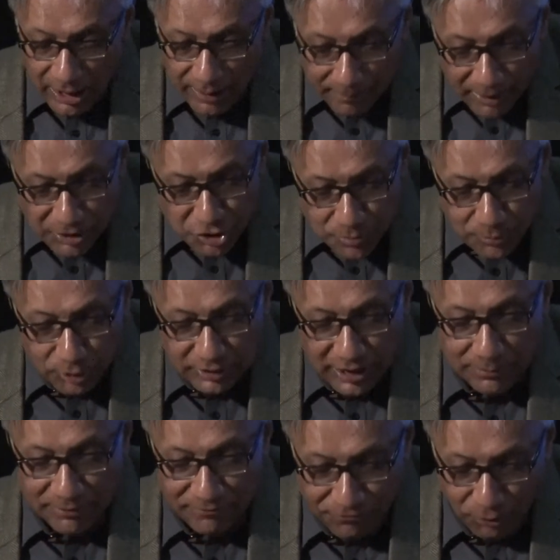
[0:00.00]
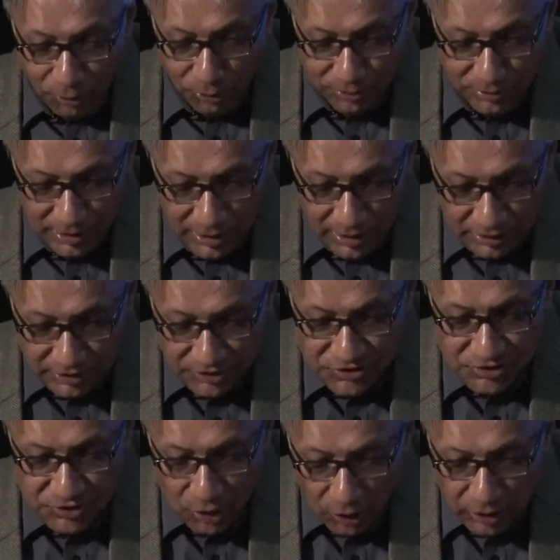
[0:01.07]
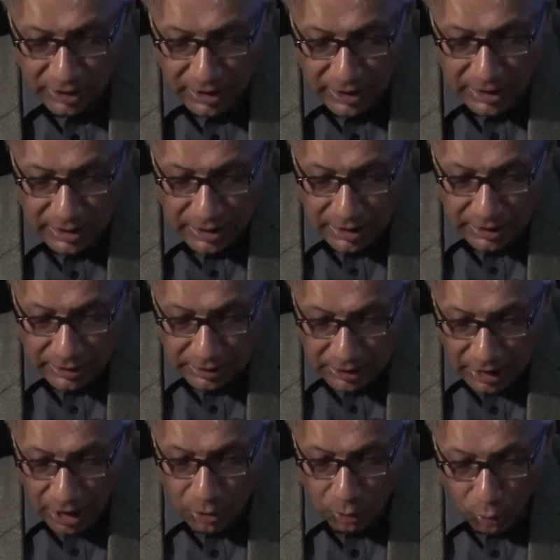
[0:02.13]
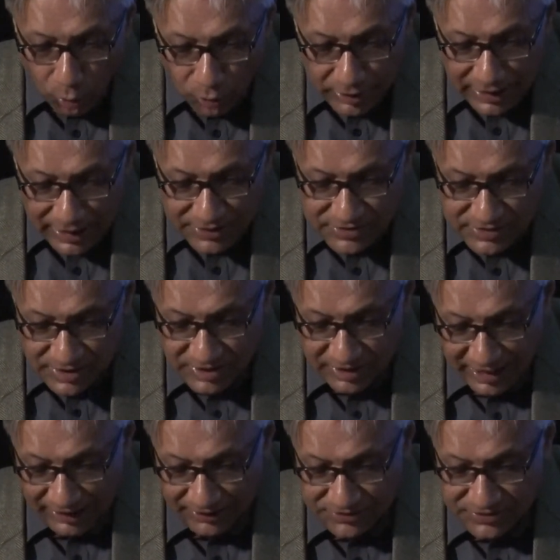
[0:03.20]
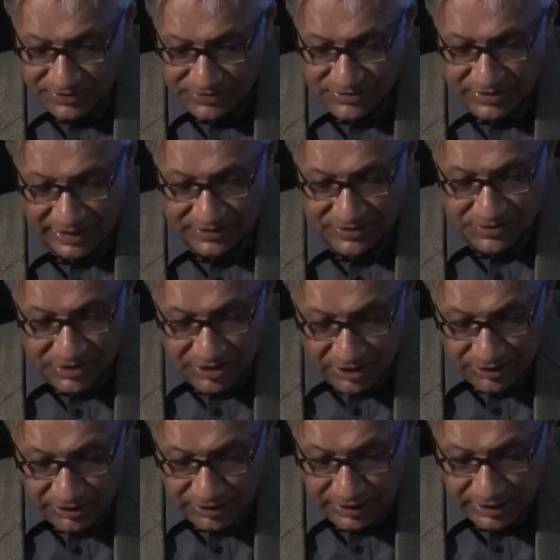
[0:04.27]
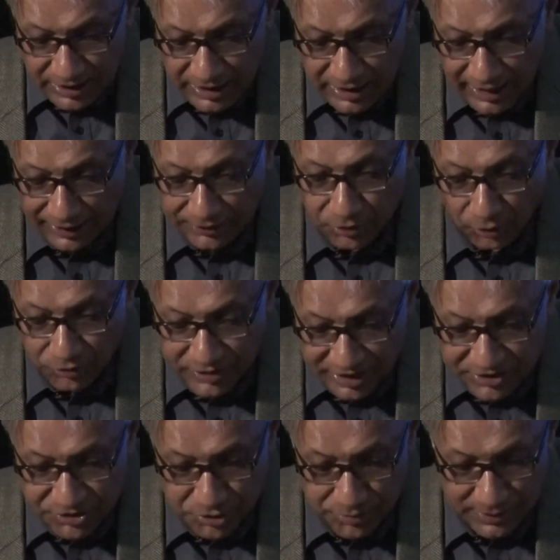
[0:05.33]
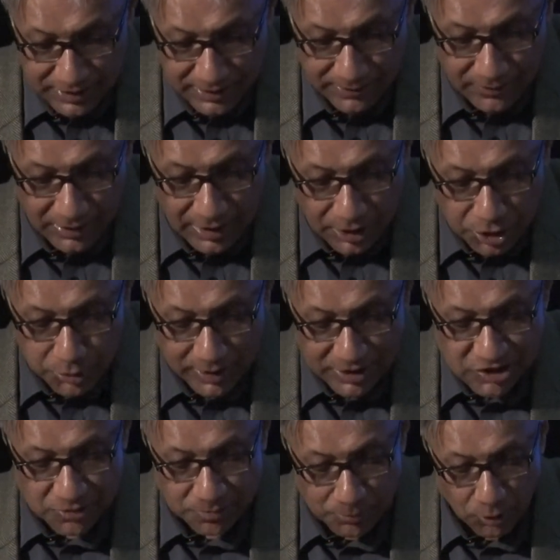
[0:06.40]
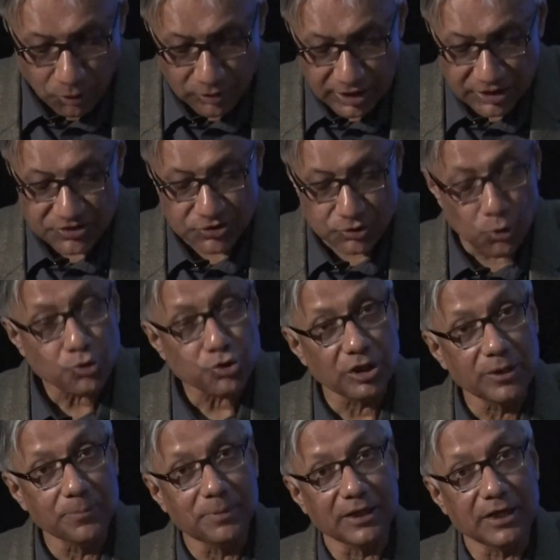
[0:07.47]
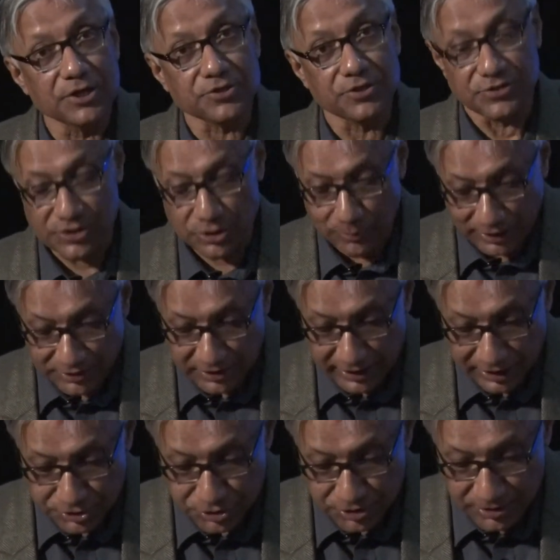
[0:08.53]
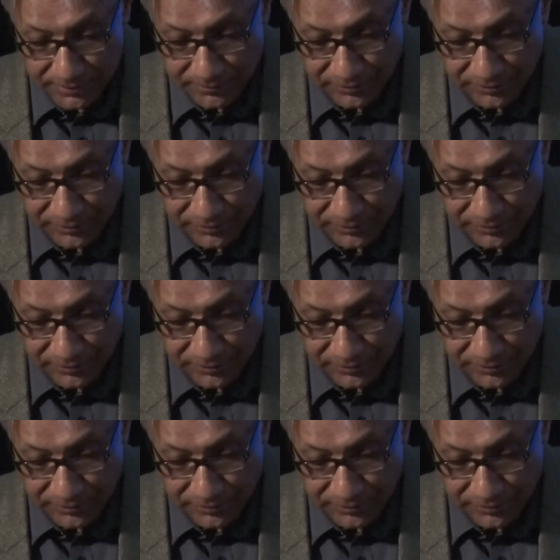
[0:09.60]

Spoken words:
Much more than before, the scholar now orients his analysis externally and contextually to explore its social implications in one direction,